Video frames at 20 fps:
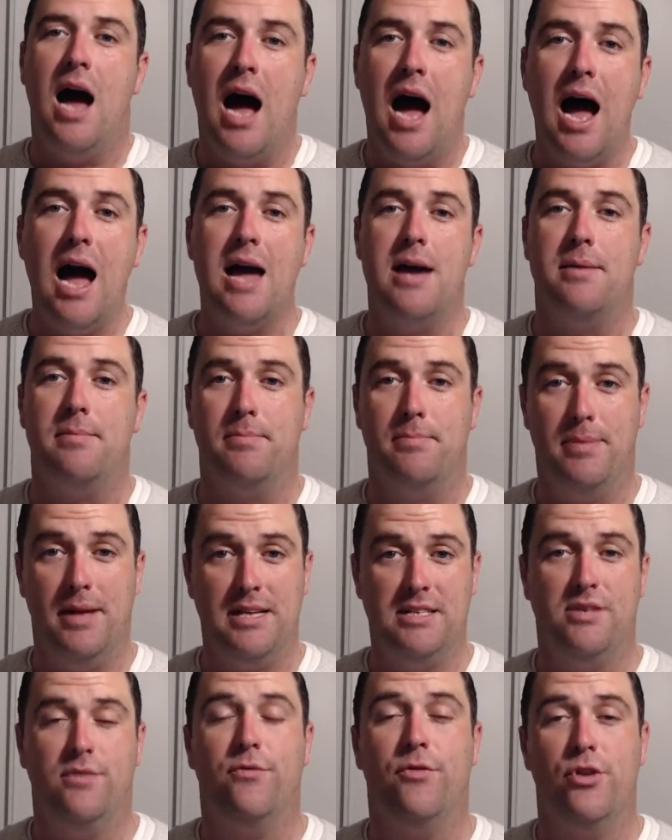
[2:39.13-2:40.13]
Hi,
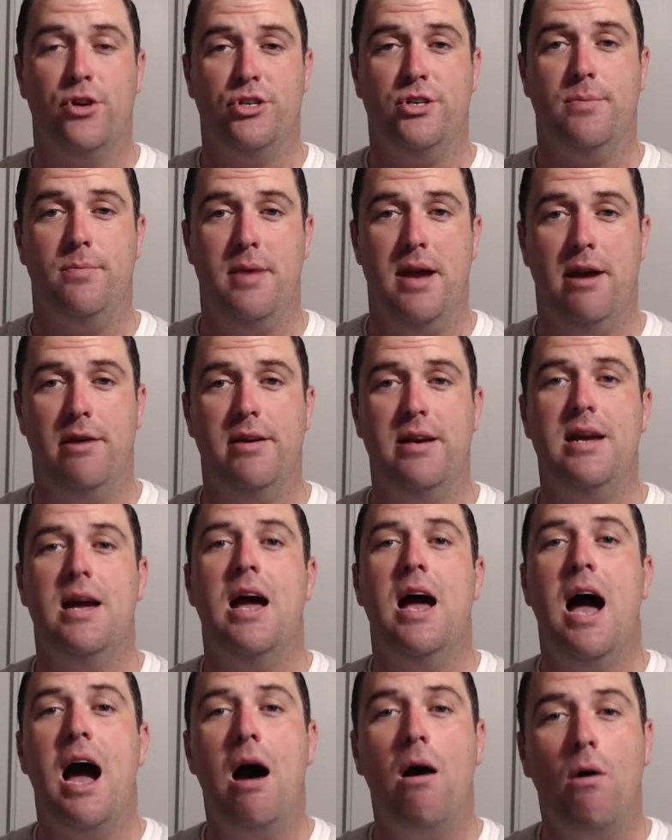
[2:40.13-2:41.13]
Blessed Virgin Mary,
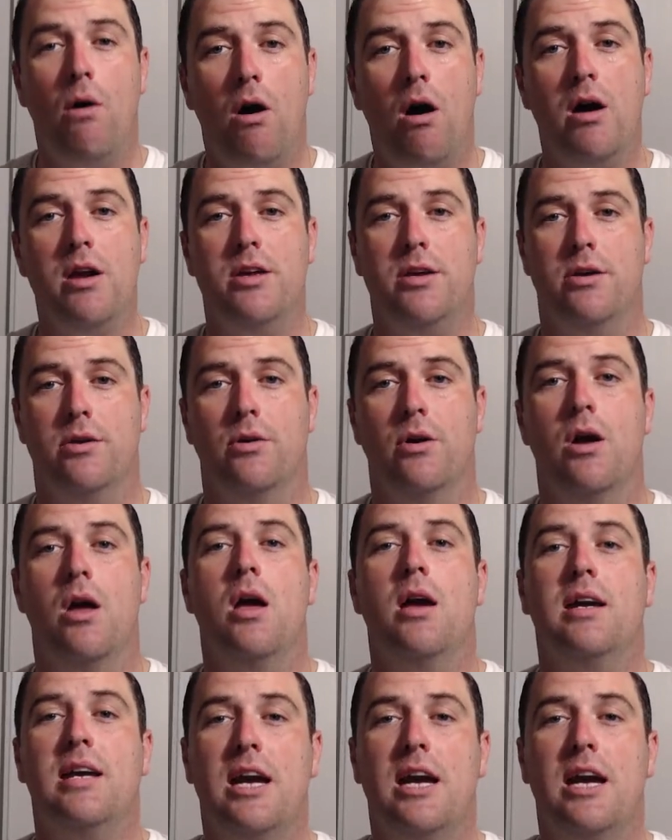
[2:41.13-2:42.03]
how are you?